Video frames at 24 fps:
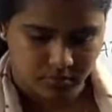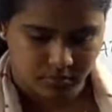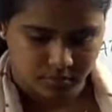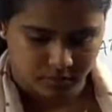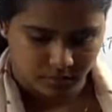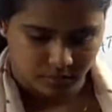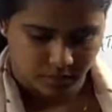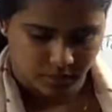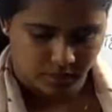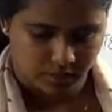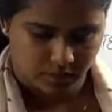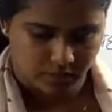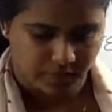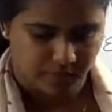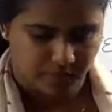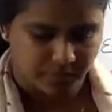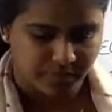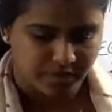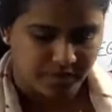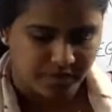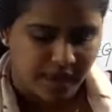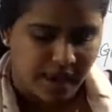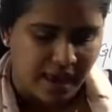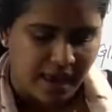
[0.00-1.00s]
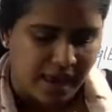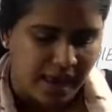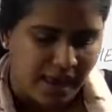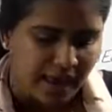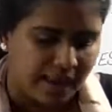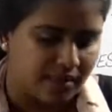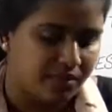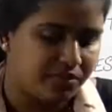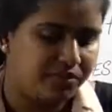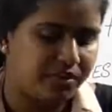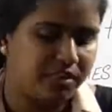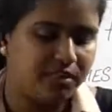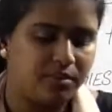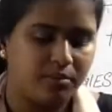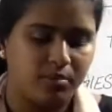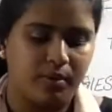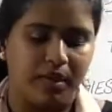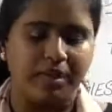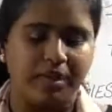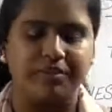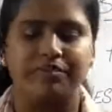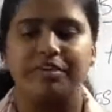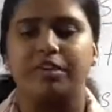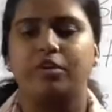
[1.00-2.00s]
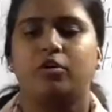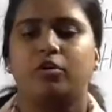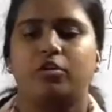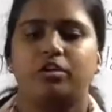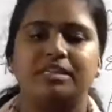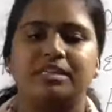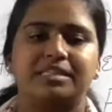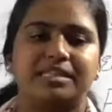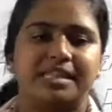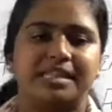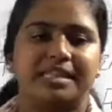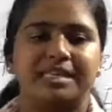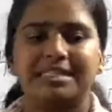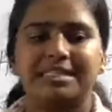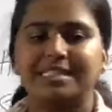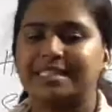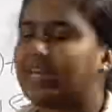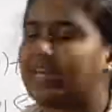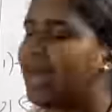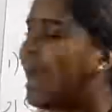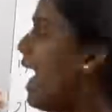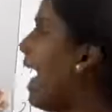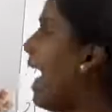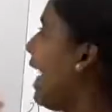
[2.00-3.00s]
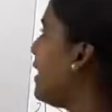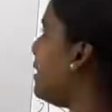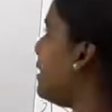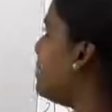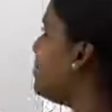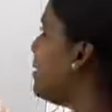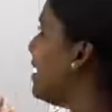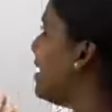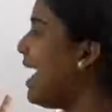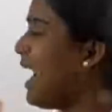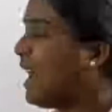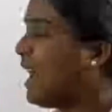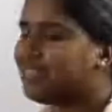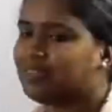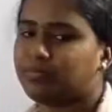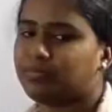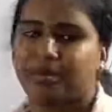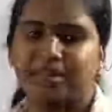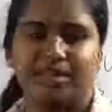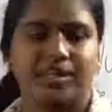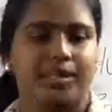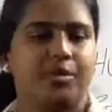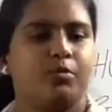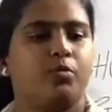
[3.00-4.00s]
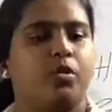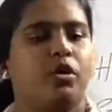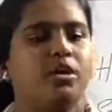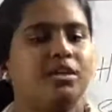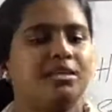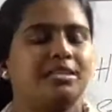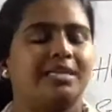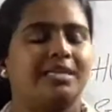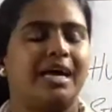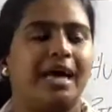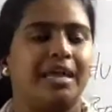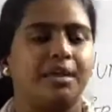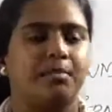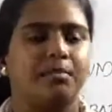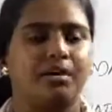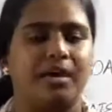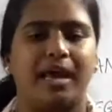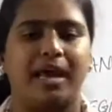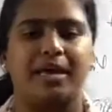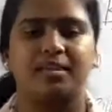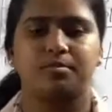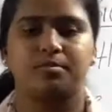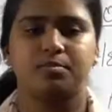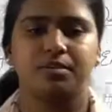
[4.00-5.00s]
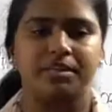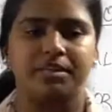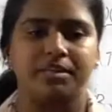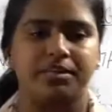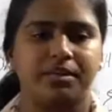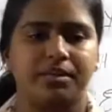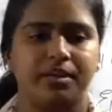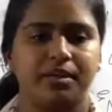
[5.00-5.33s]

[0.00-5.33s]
Okay, and the first one we gonna see is animal husbandry. What is animal husbandry?